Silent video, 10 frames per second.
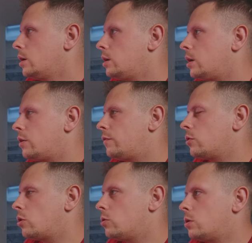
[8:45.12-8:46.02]
If you
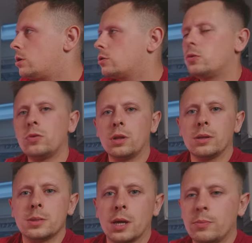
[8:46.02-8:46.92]
go on Google
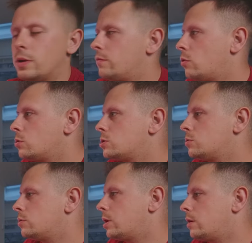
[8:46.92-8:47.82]
and type in
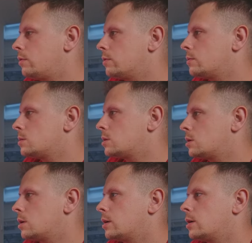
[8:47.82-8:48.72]
Roto Aerials
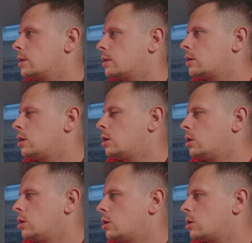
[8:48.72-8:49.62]
and
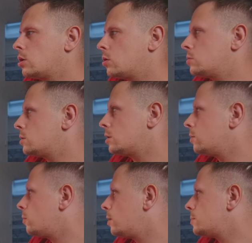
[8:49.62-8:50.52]
go to
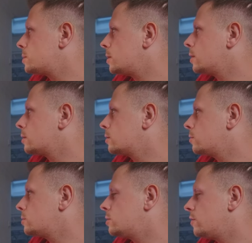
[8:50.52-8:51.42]
their website,
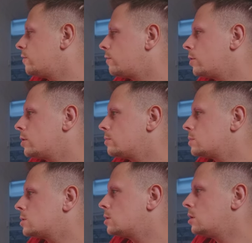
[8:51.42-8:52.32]
go to their
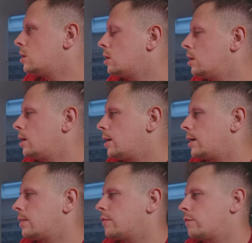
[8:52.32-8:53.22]
frames,
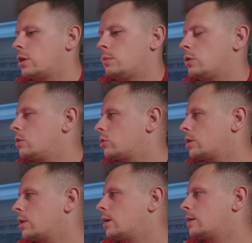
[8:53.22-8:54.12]
and the frame you're
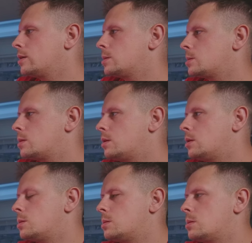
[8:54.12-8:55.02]
looking at is
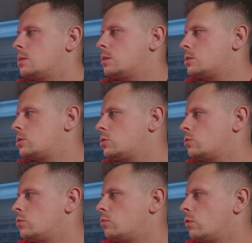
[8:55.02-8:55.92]
the
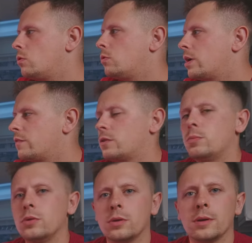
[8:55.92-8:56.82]
2 Raw
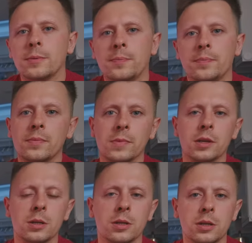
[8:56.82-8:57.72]
Afterburner.
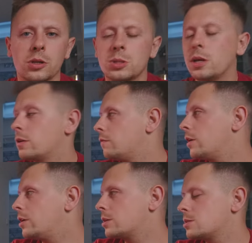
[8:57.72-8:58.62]
It looks like a
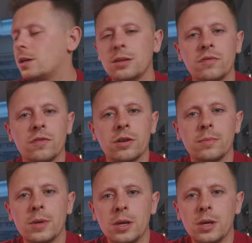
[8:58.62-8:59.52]
very exciting frame.